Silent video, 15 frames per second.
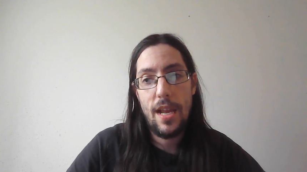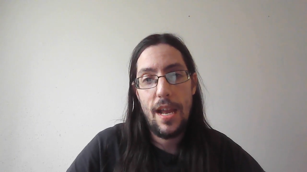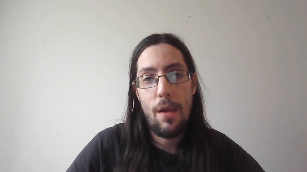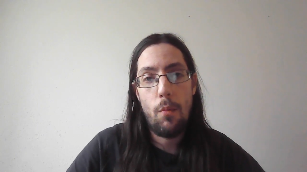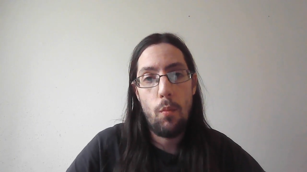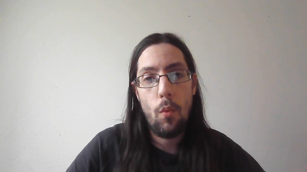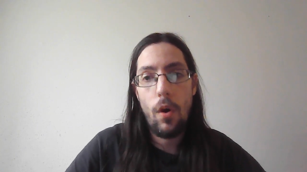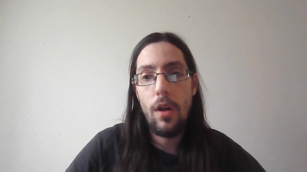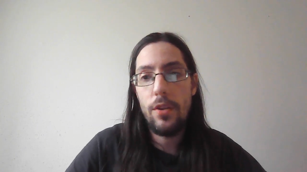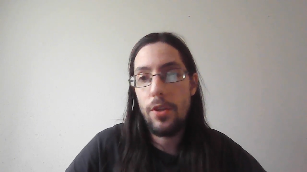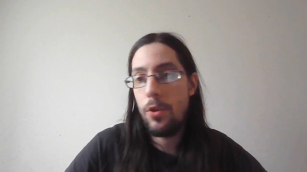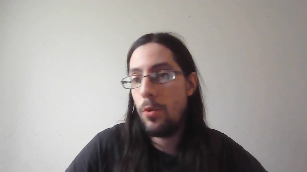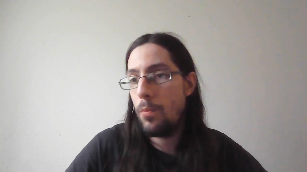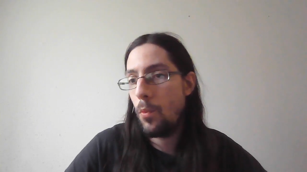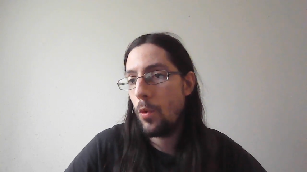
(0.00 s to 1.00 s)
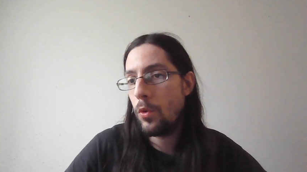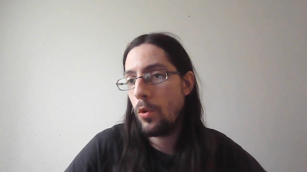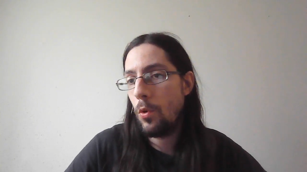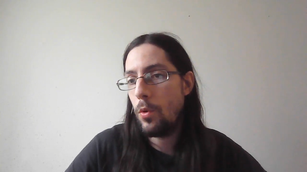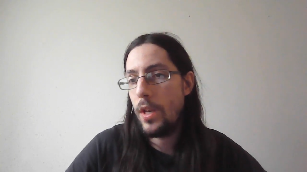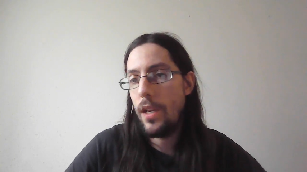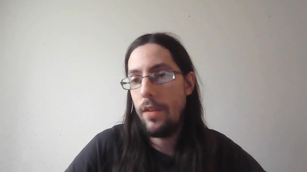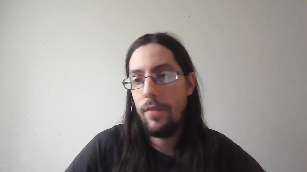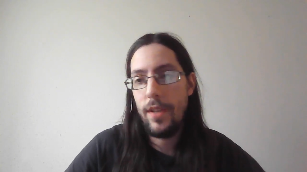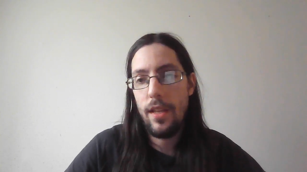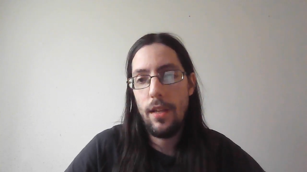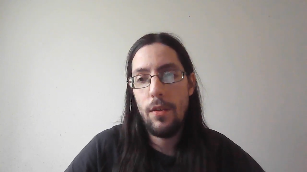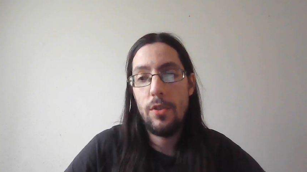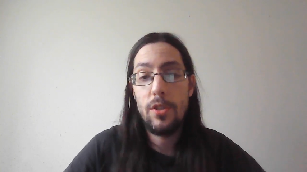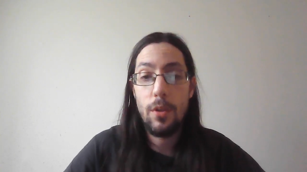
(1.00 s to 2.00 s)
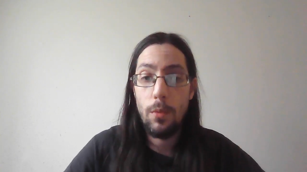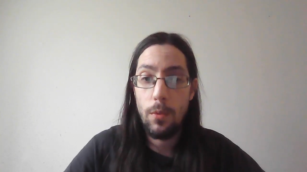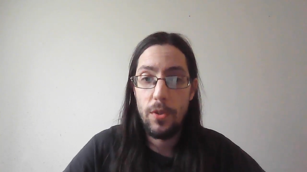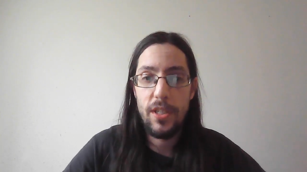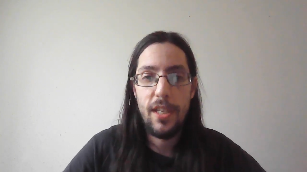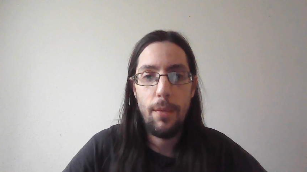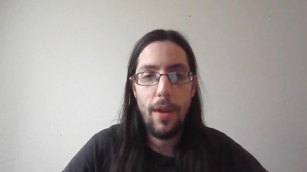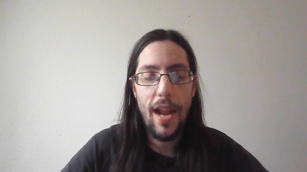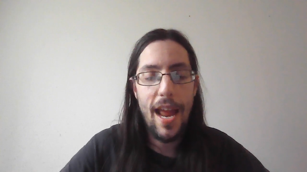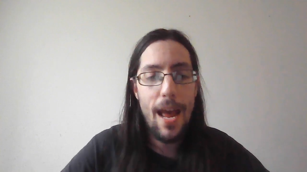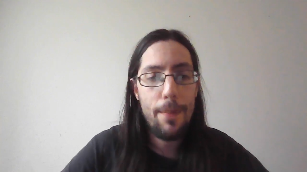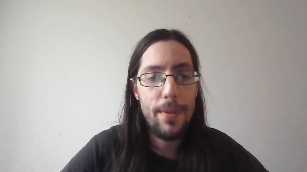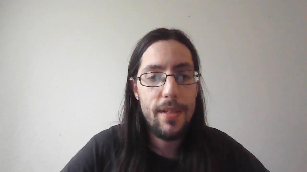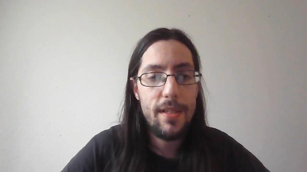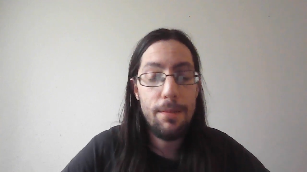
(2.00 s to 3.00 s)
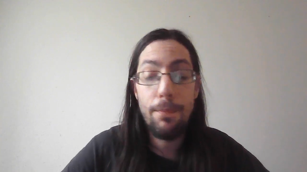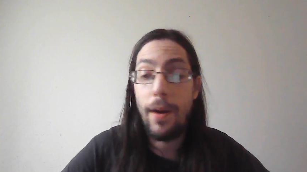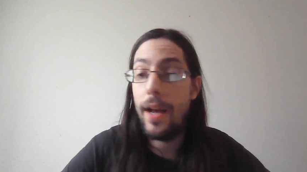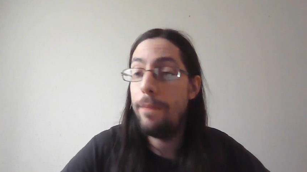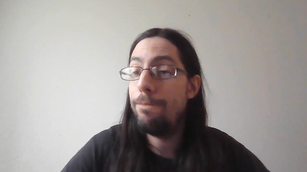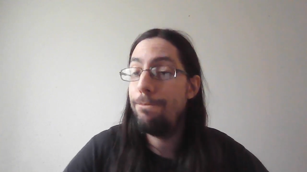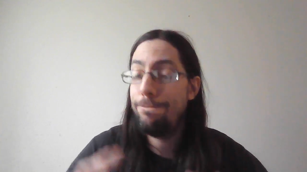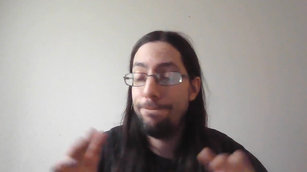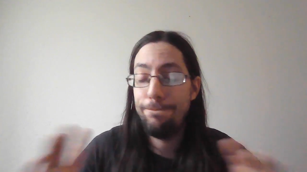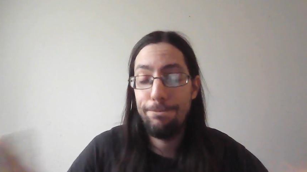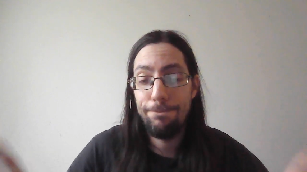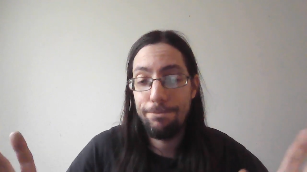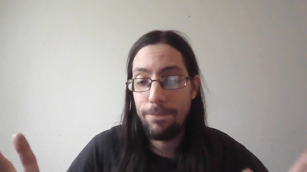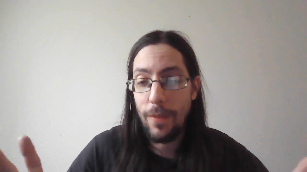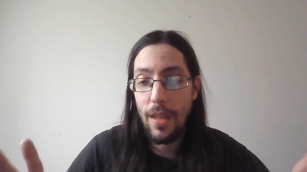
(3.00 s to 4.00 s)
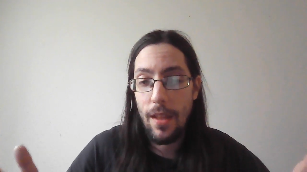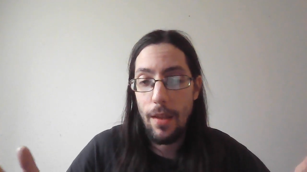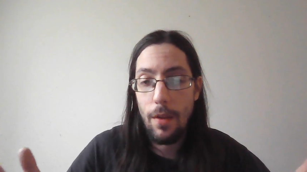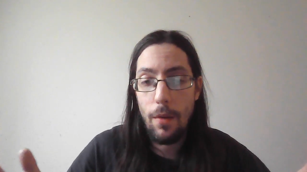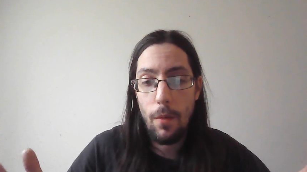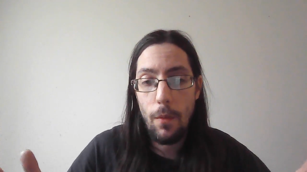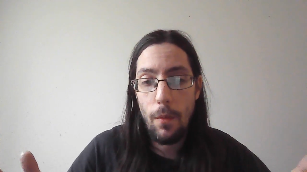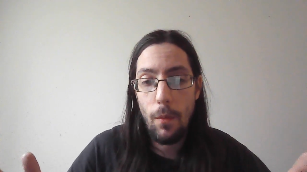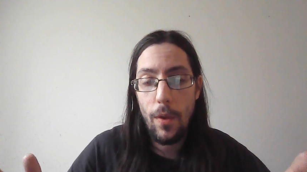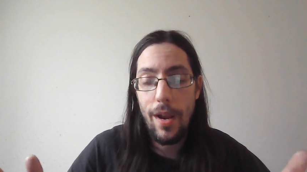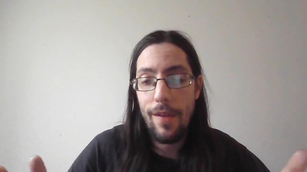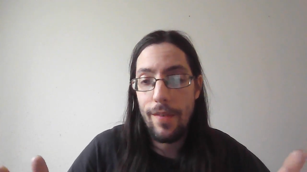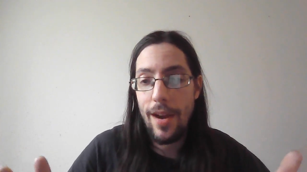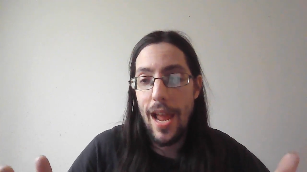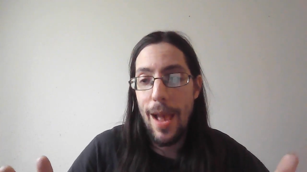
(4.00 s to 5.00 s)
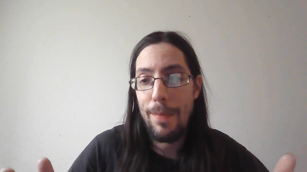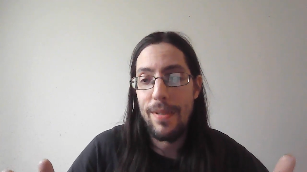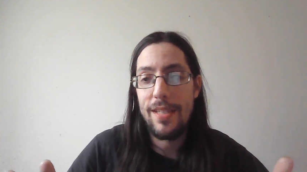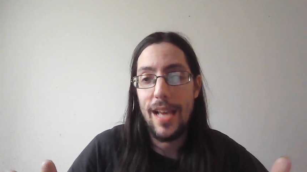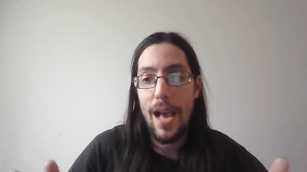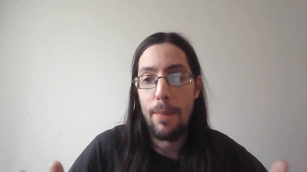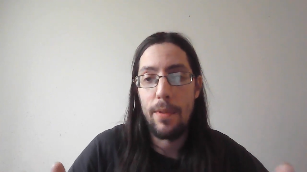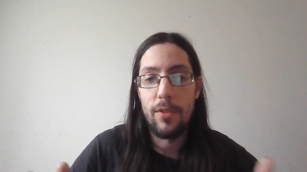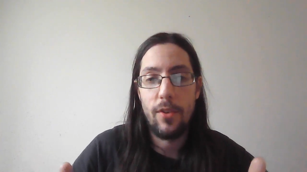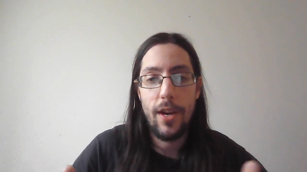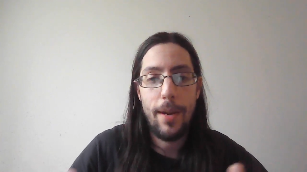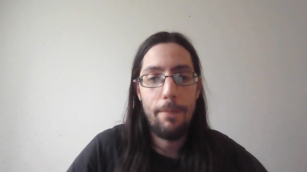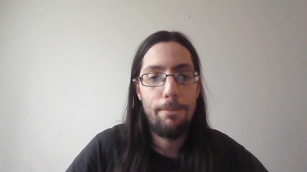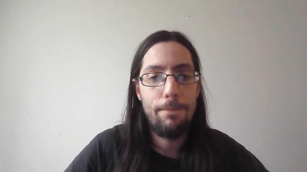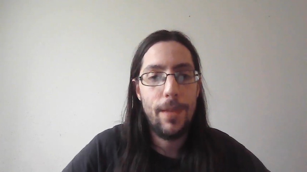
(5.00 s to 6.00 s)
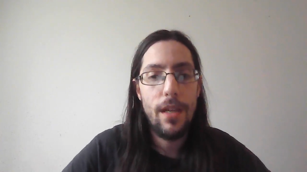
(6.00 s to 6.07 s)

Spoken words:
I want to do more Tolkien videos, so we'll see what happens, but whatever happens, happens, right?